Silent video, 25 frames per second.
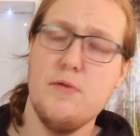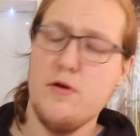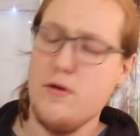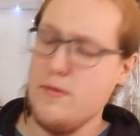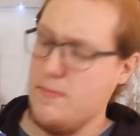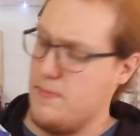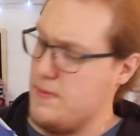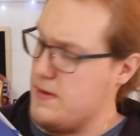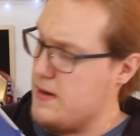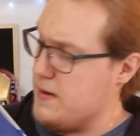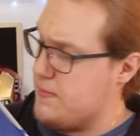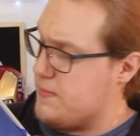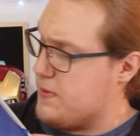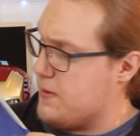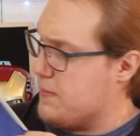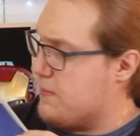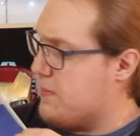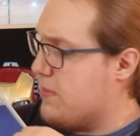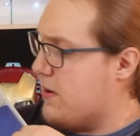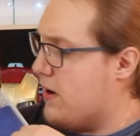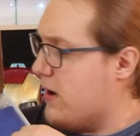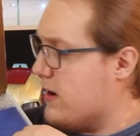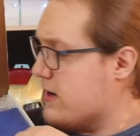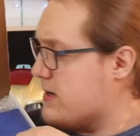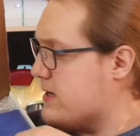open up the
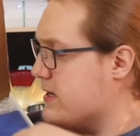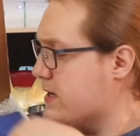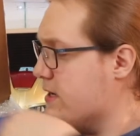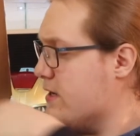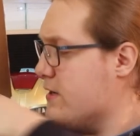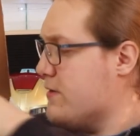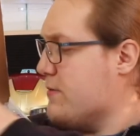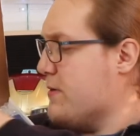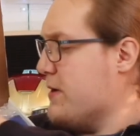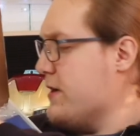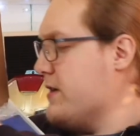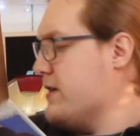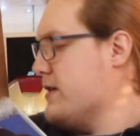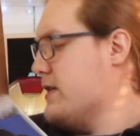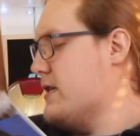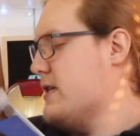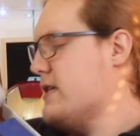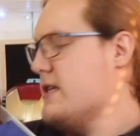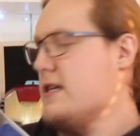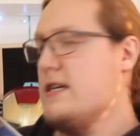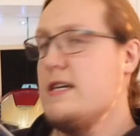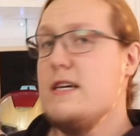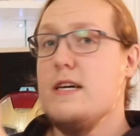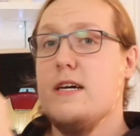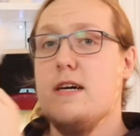box, this is what you
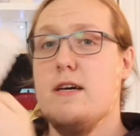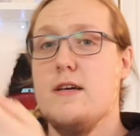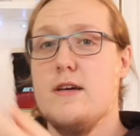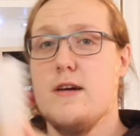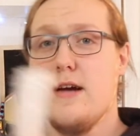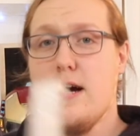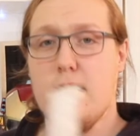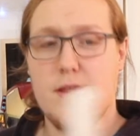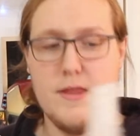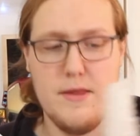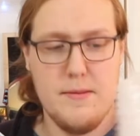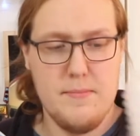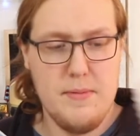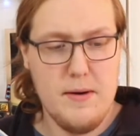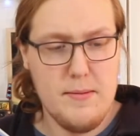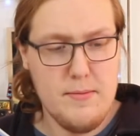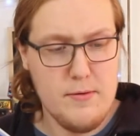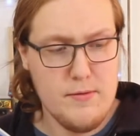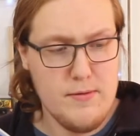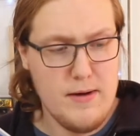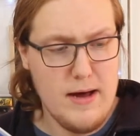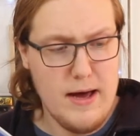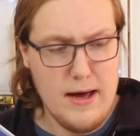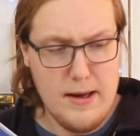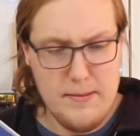see. You got the bubble
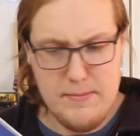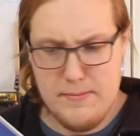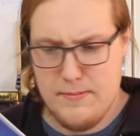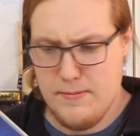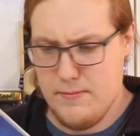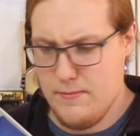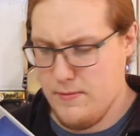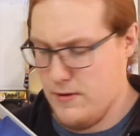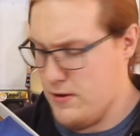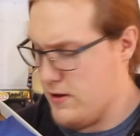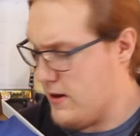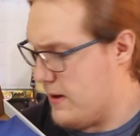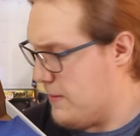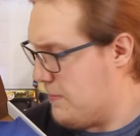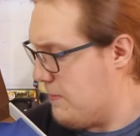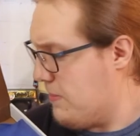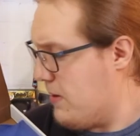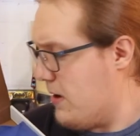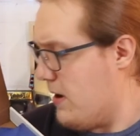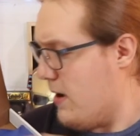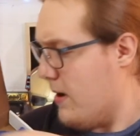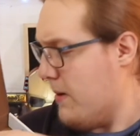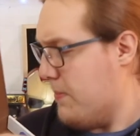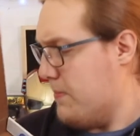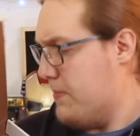wrap, which I'm
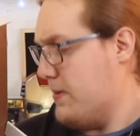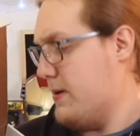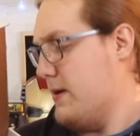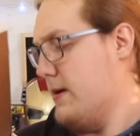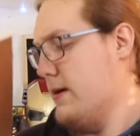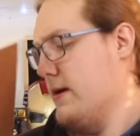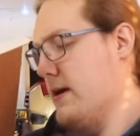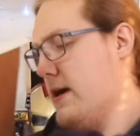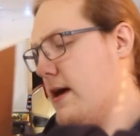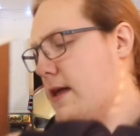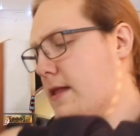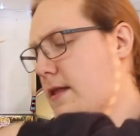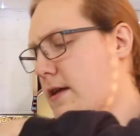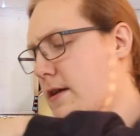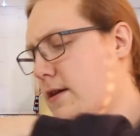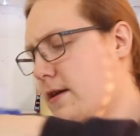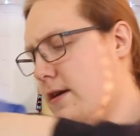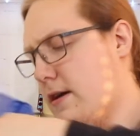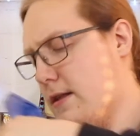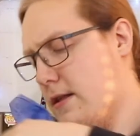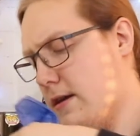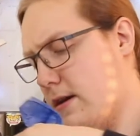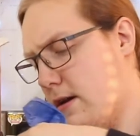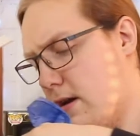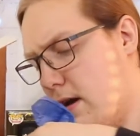popping, and then you
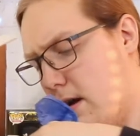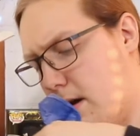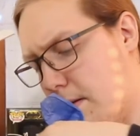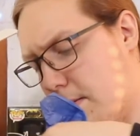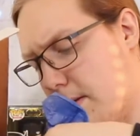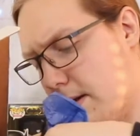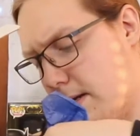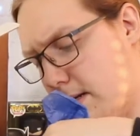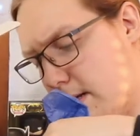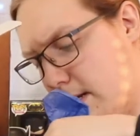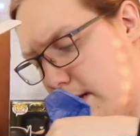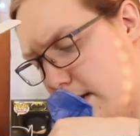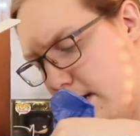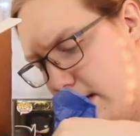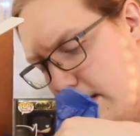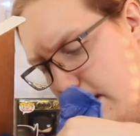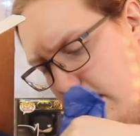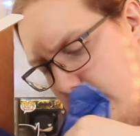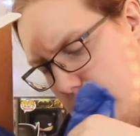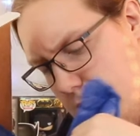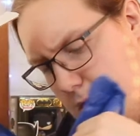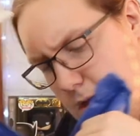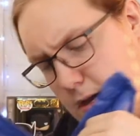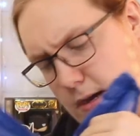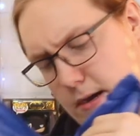got the comics in
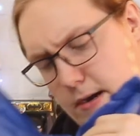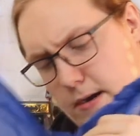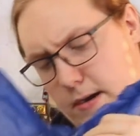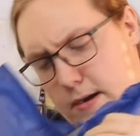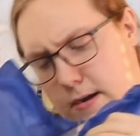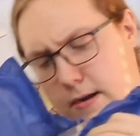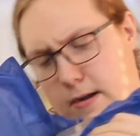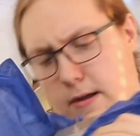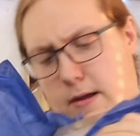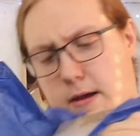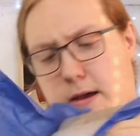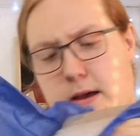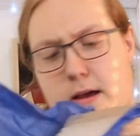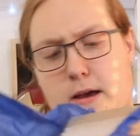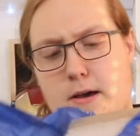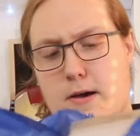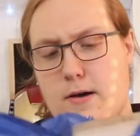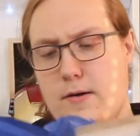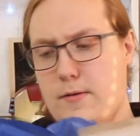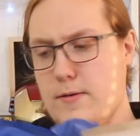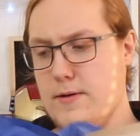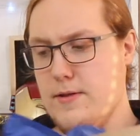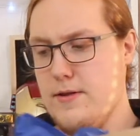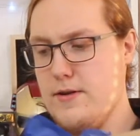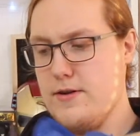here.
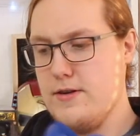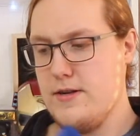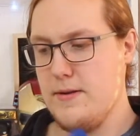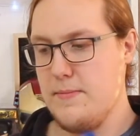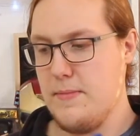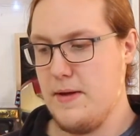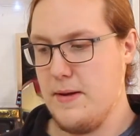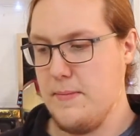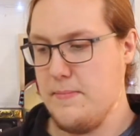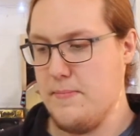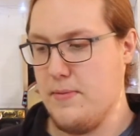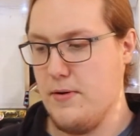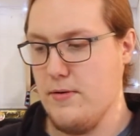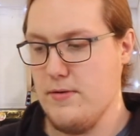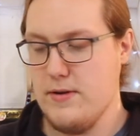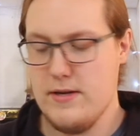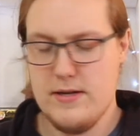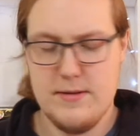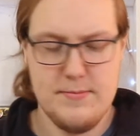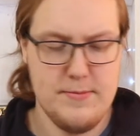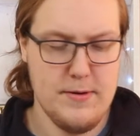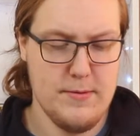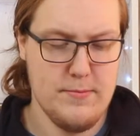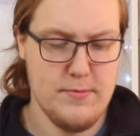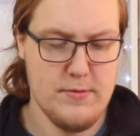Oh, and there's some like bonus
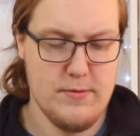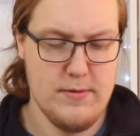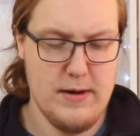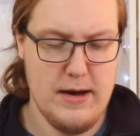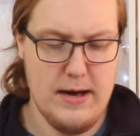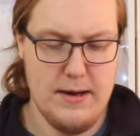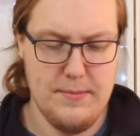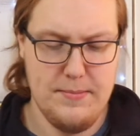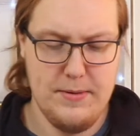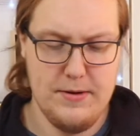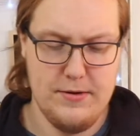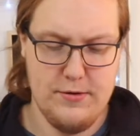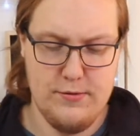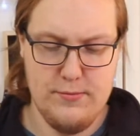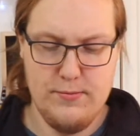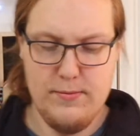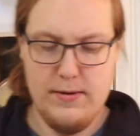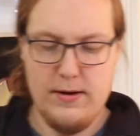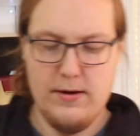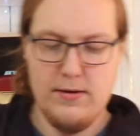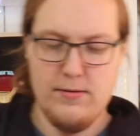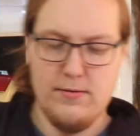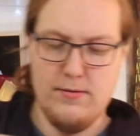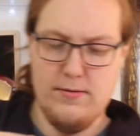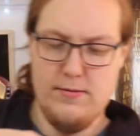bubble wrap as
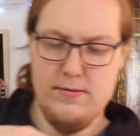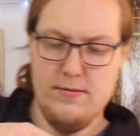well,